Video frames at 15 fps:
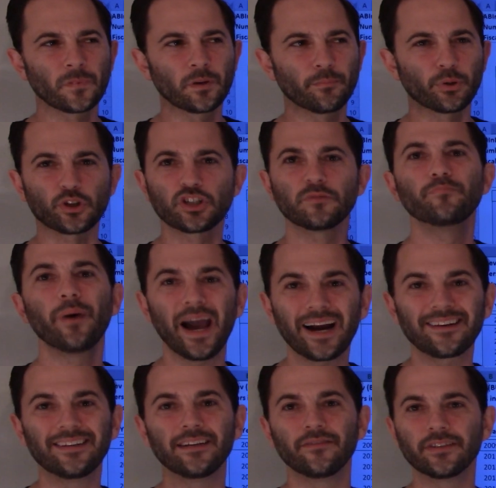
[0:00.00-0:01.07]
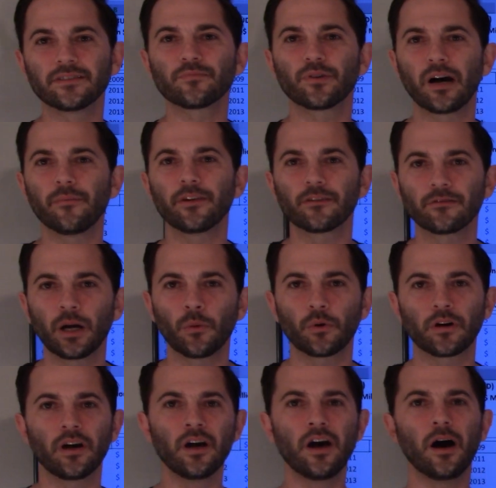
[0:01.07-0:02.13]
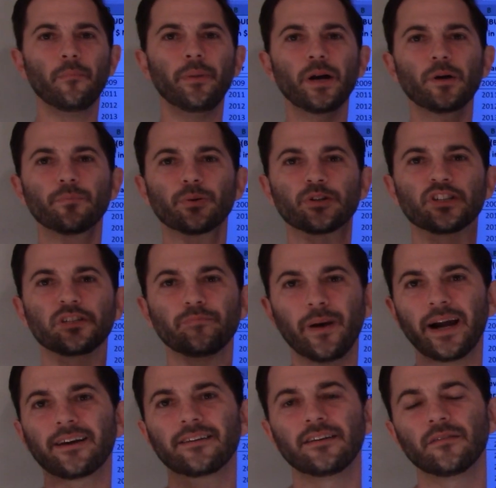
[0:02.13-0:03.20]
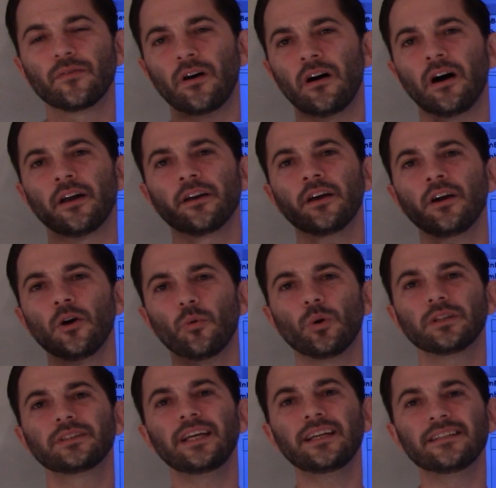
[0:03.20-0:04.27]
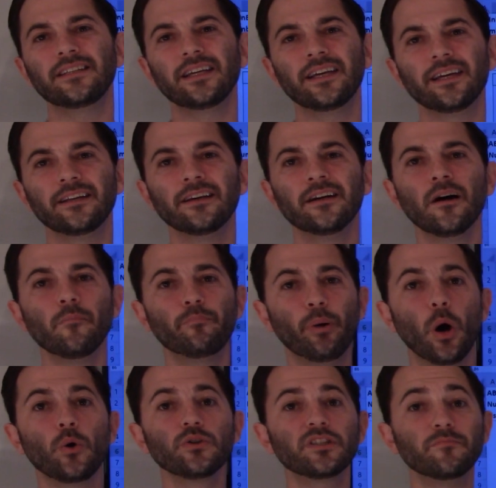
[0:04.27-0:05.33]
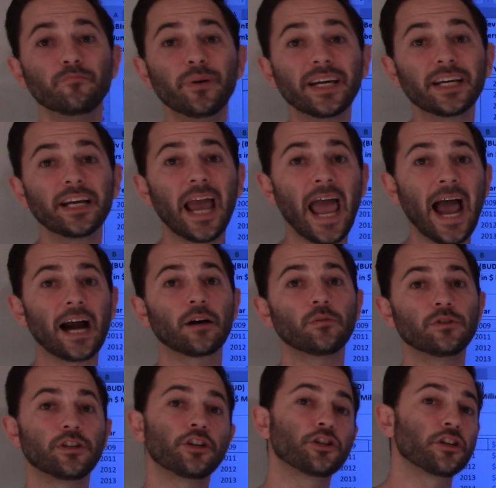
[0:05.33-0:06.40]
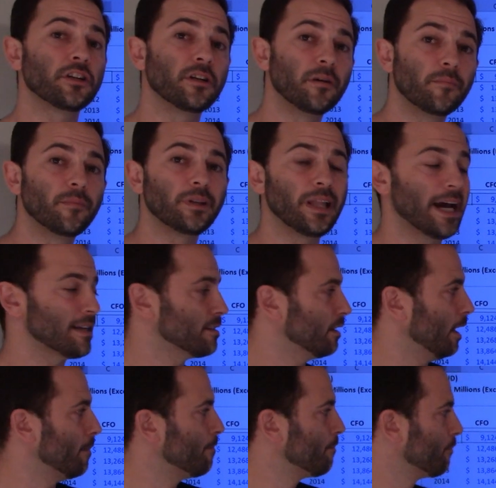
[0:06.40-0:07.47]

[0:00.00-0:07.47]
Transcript: perspective is probably the right word. A better perspective on what they did post big acquisition last time.